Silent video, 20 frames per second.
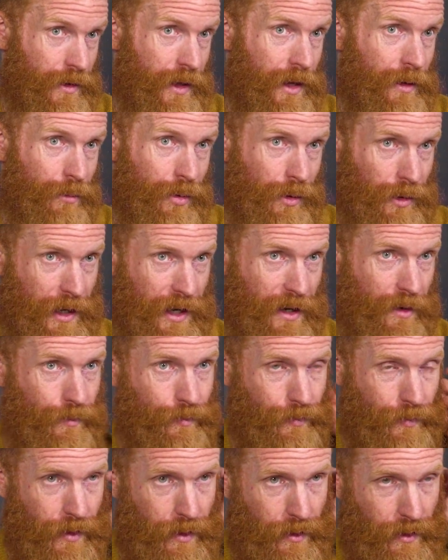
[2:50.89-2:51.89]
They pulled out.
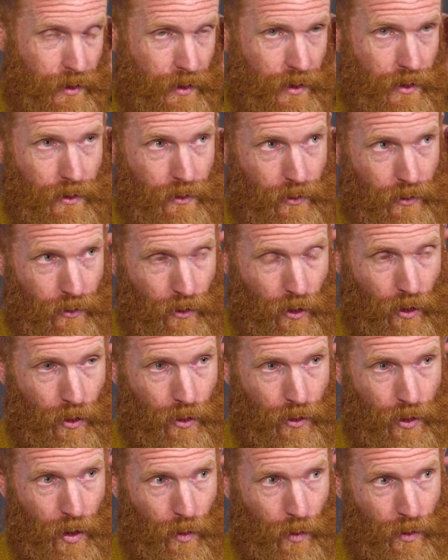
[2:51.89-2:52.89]

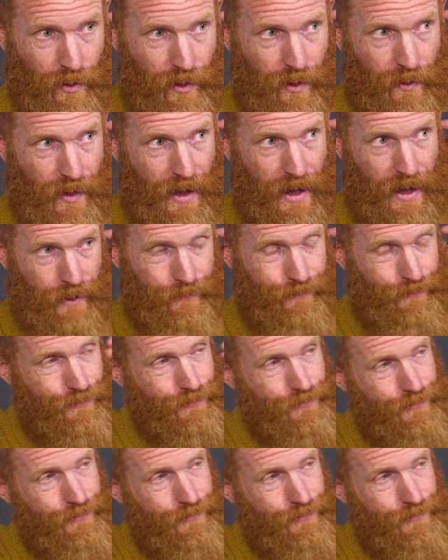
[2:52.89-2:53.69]
So no one did that.